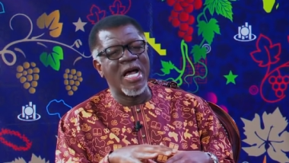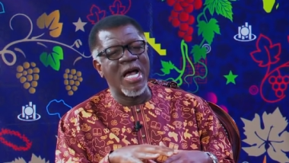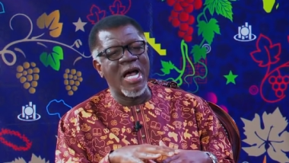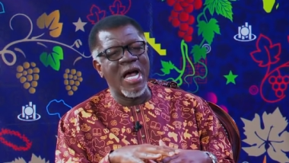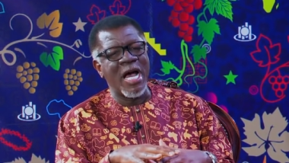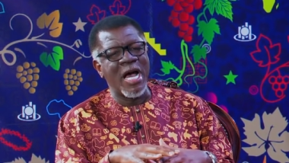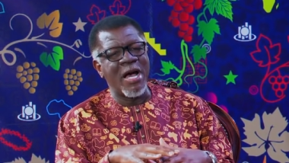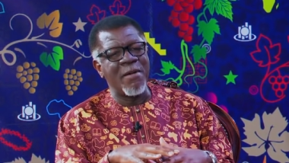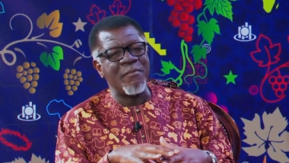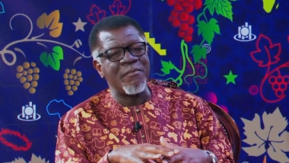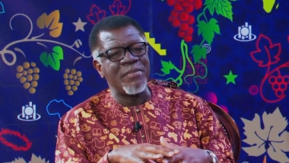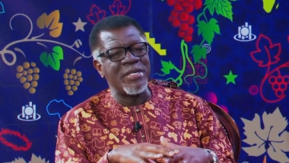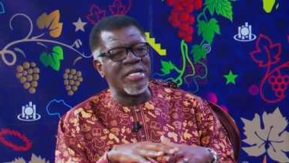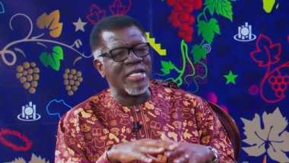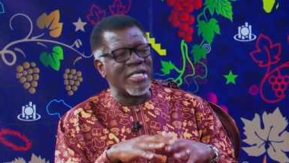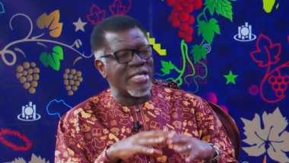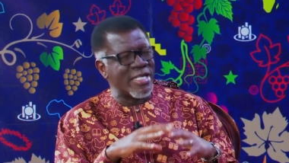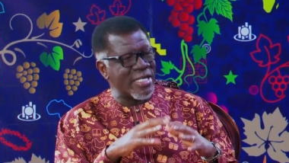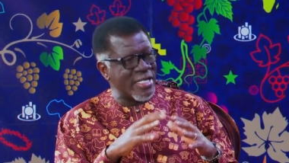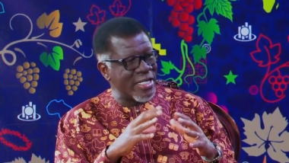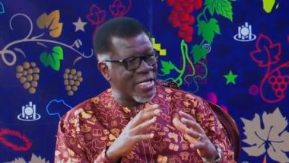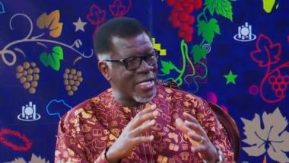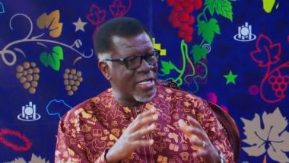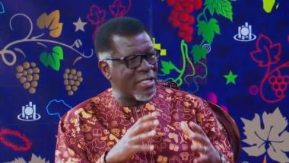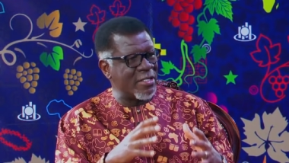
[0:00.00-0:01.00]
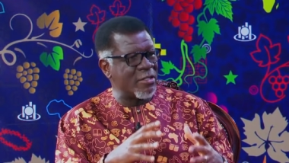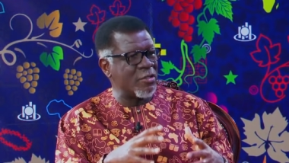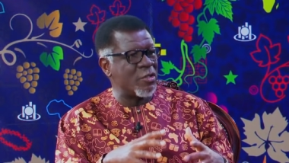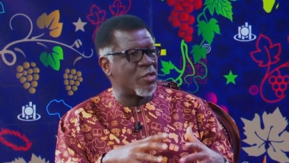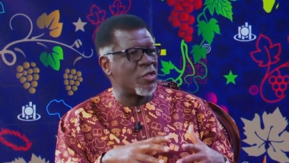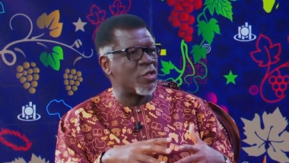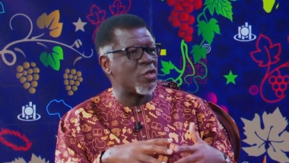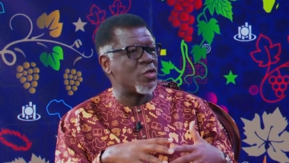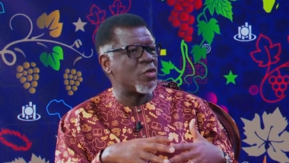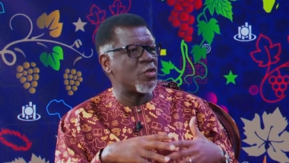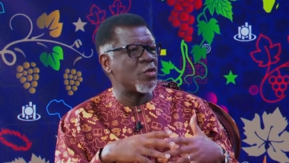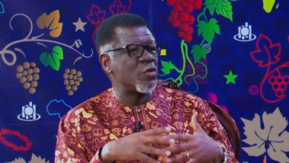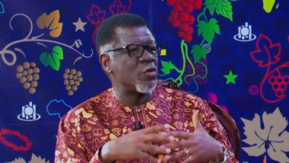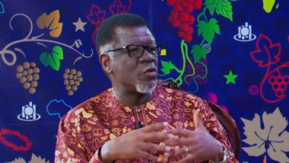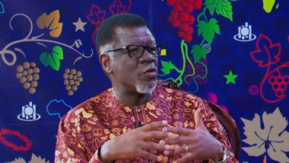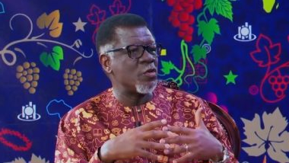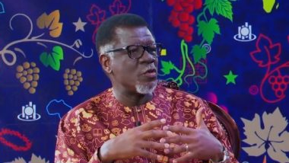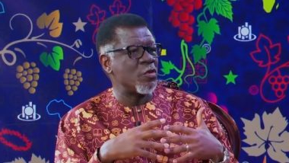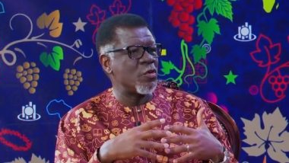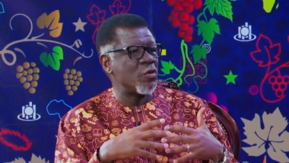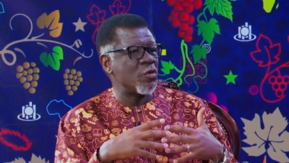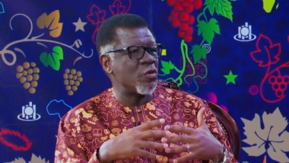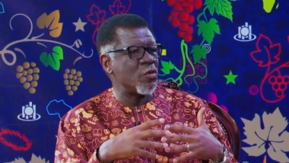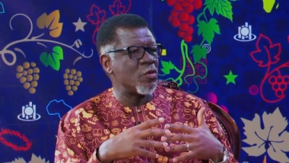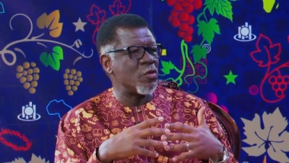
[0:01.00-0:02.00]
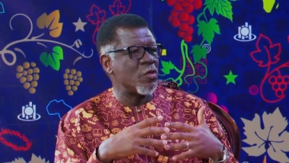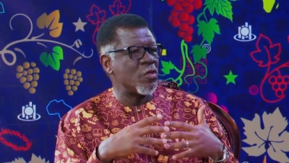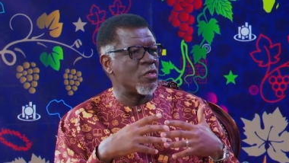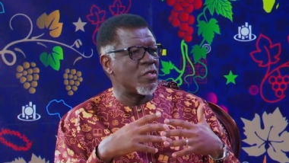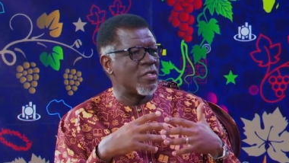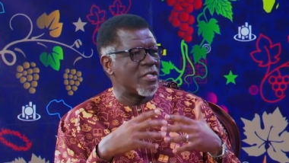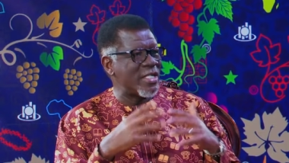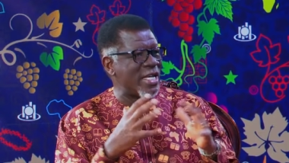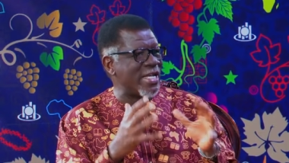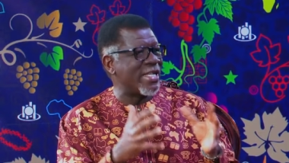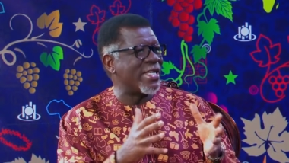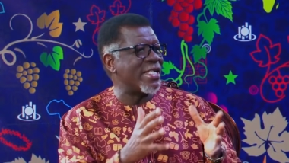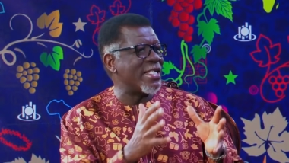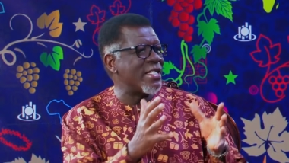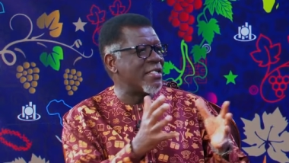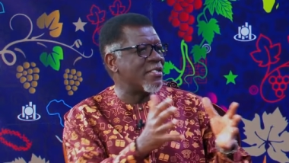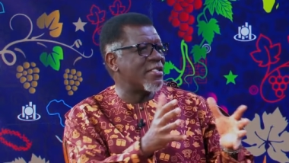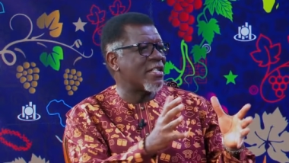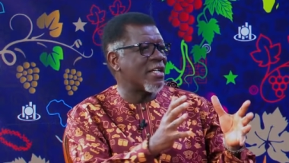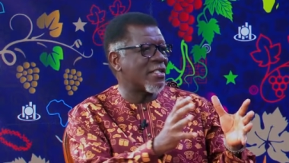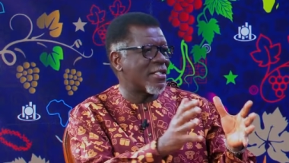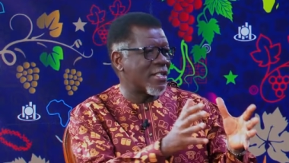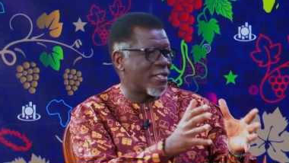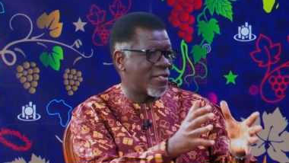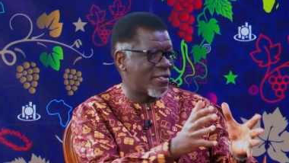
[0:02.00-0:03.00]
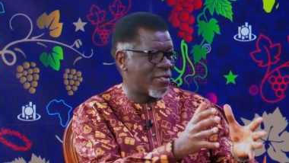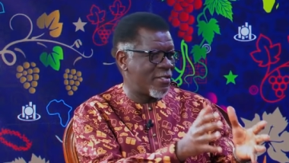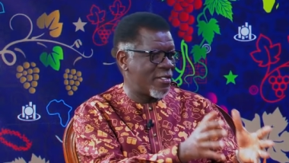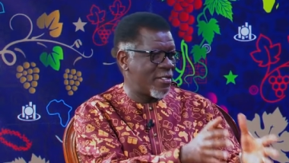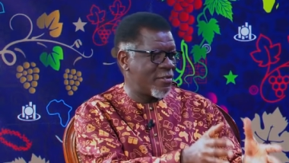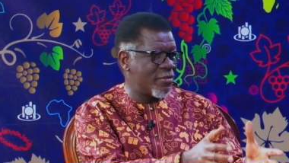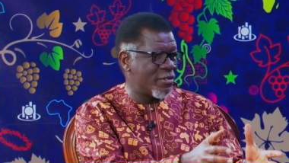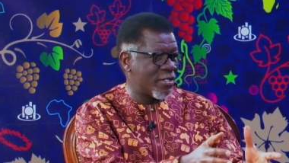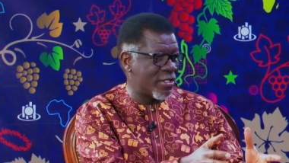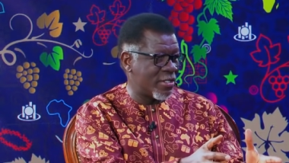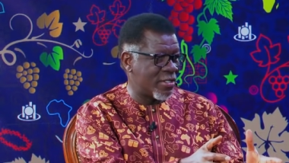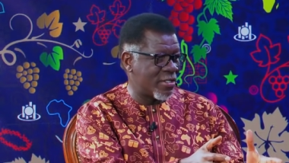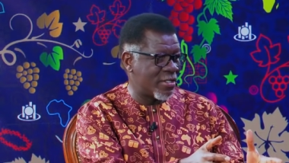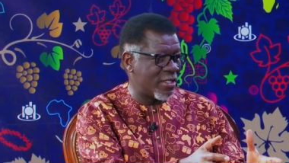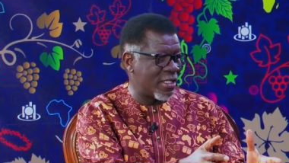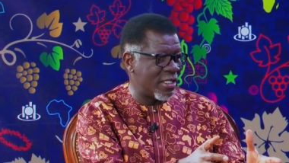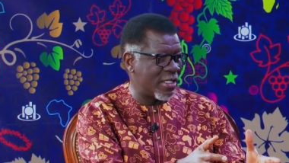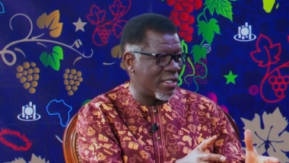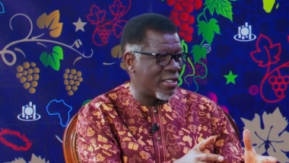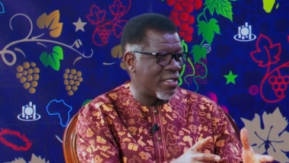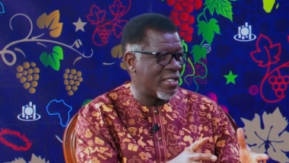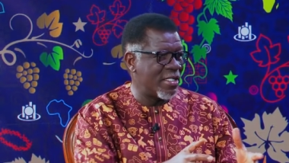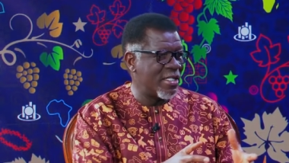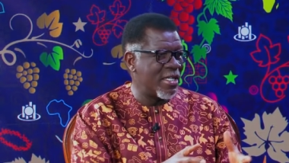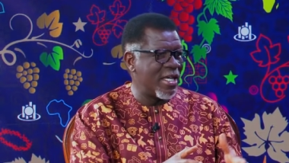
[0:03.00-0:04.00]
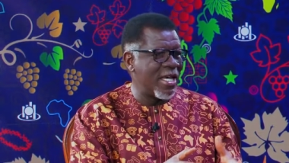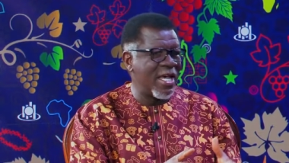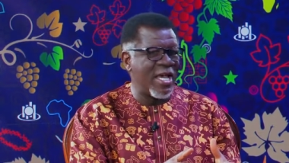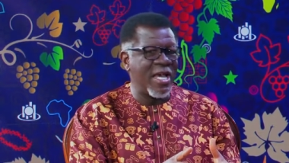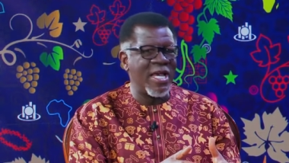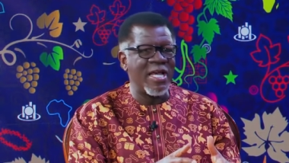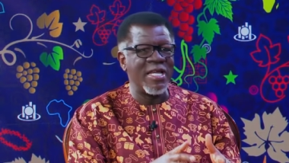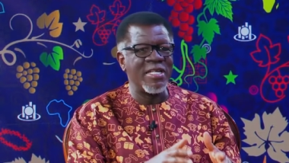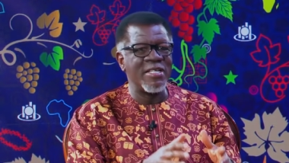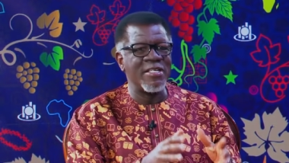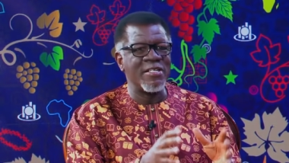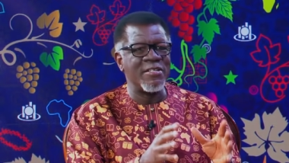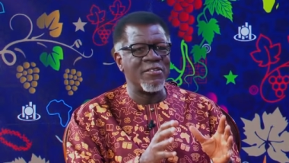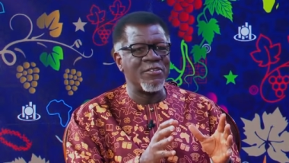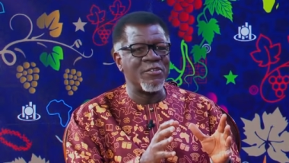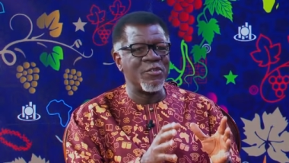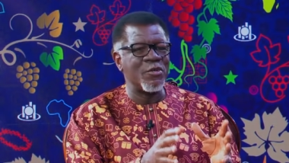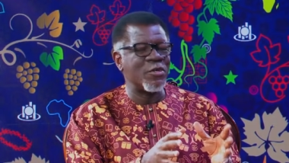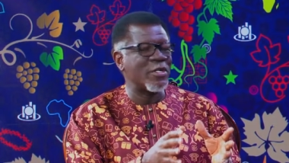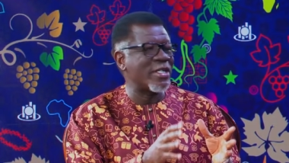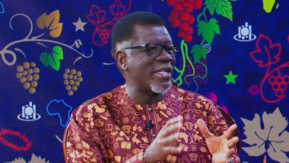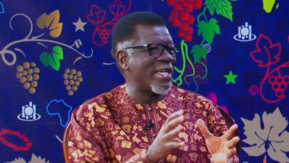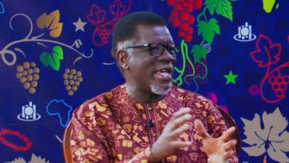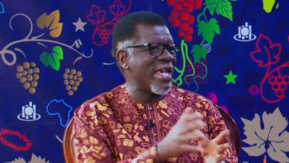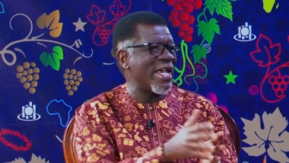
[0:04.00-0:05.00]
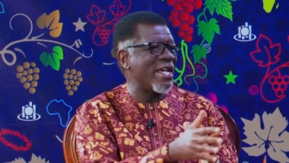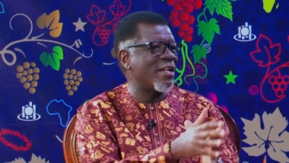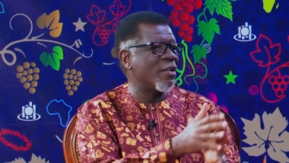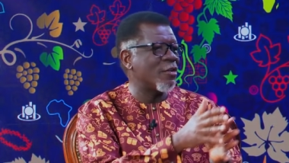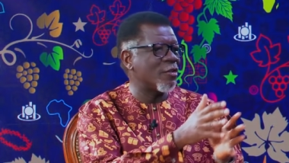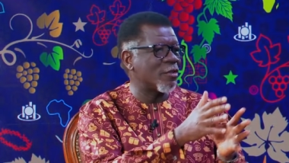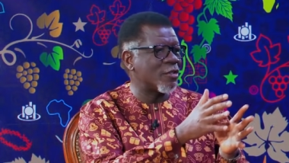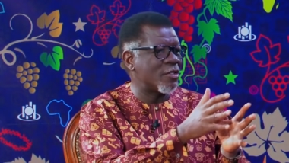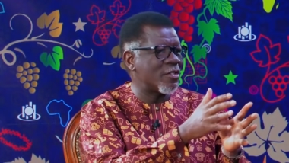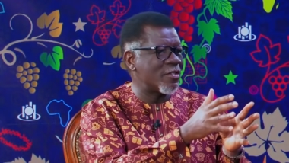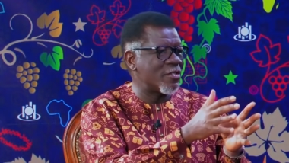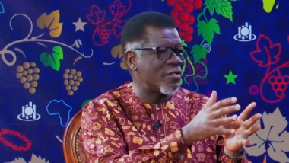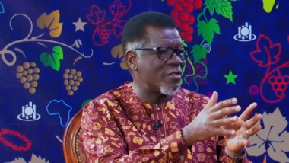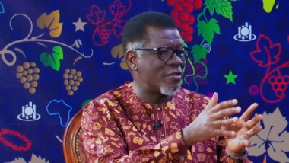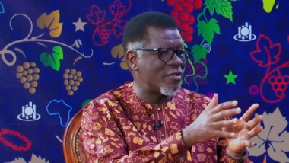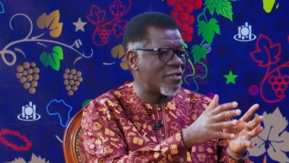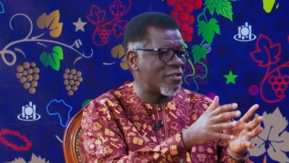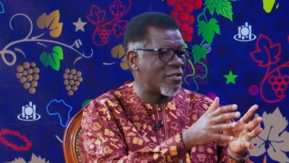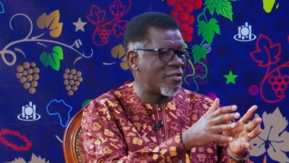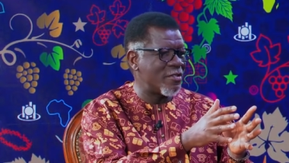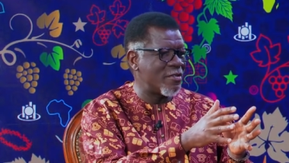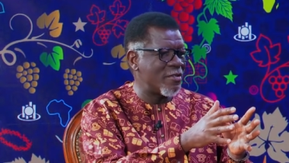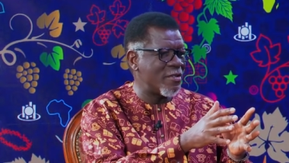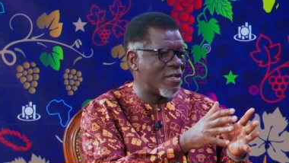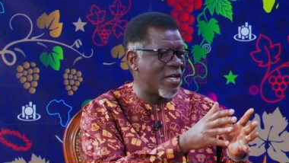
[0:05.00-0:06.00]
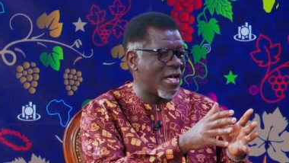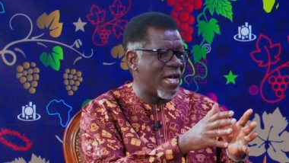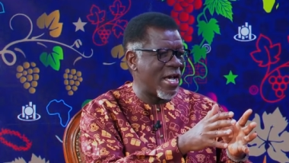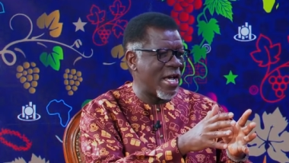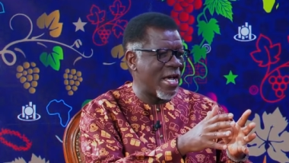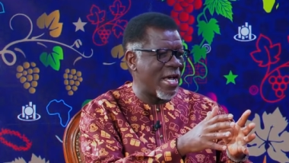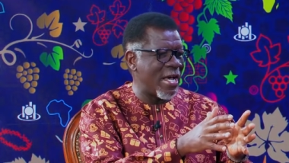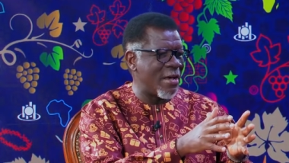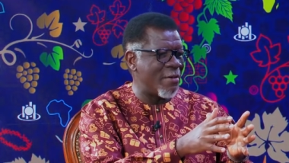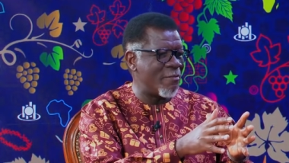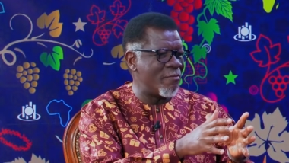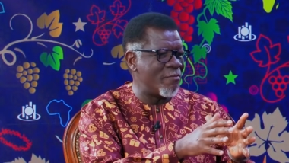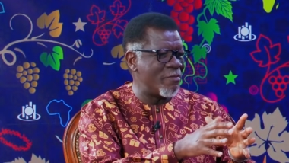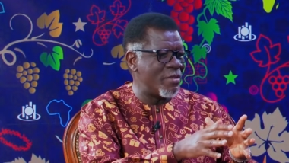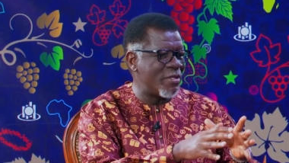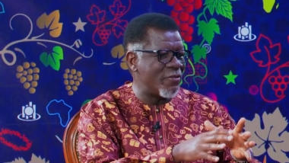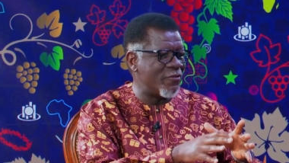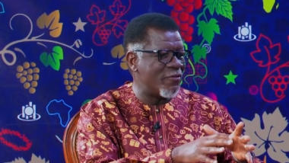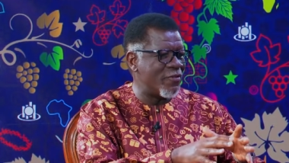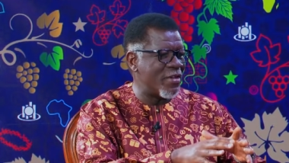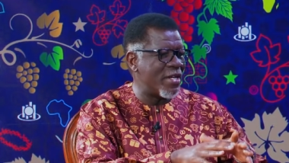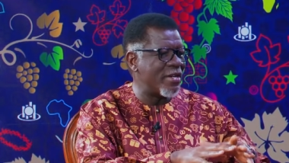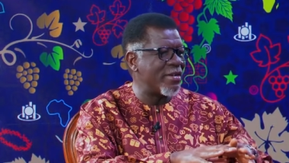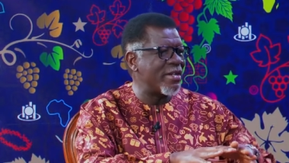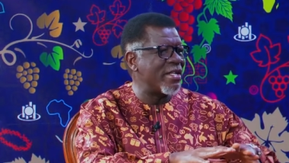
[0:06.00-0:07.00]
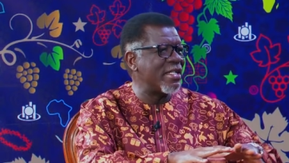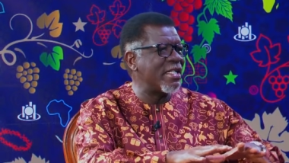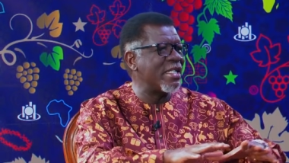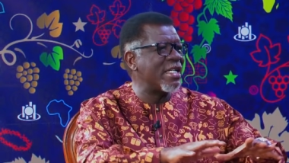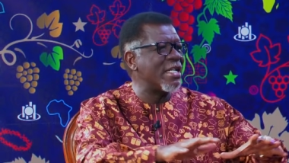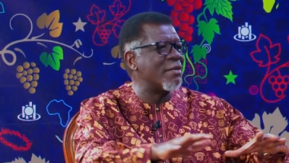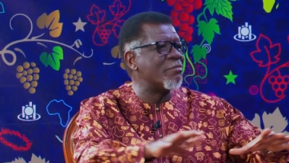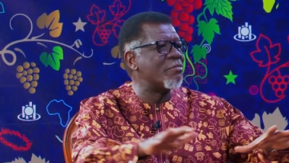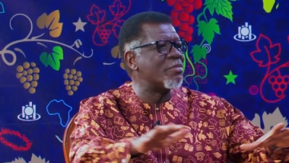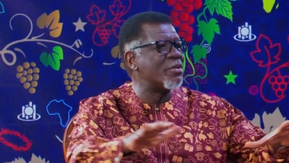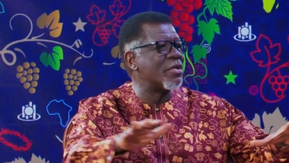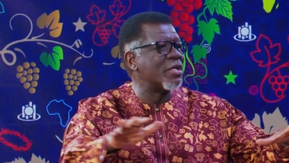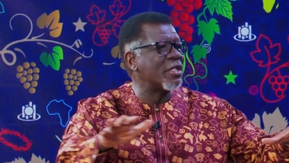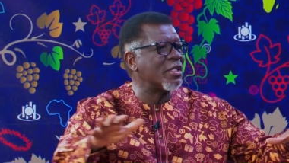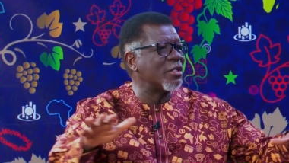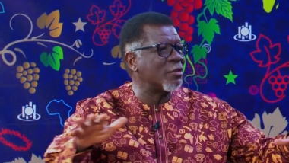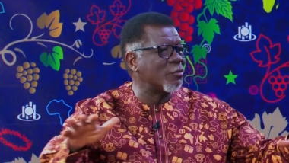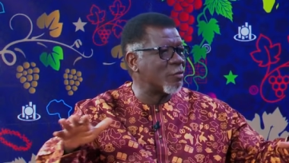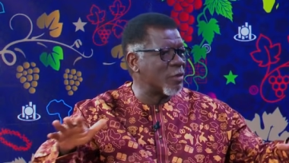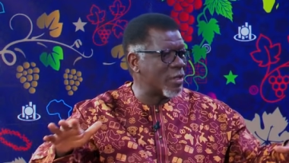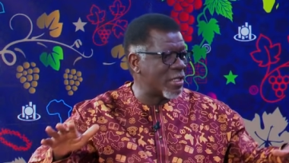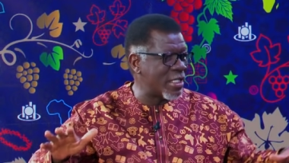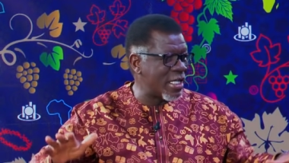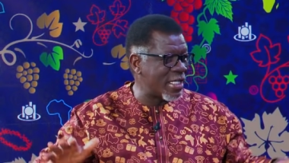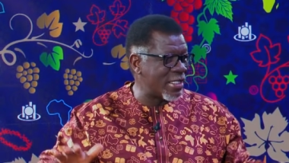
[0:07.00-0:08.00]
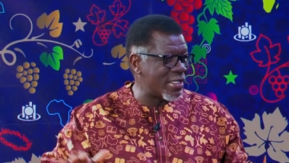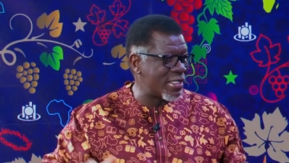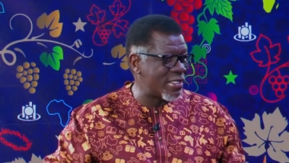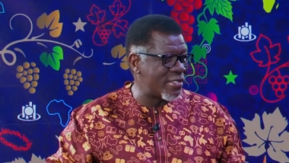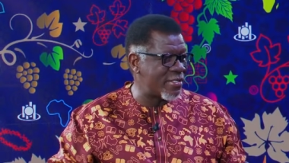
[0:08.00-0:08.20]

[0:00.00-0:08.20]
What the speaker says: are beginning to take each other seriously. And you cannot be very liberal with that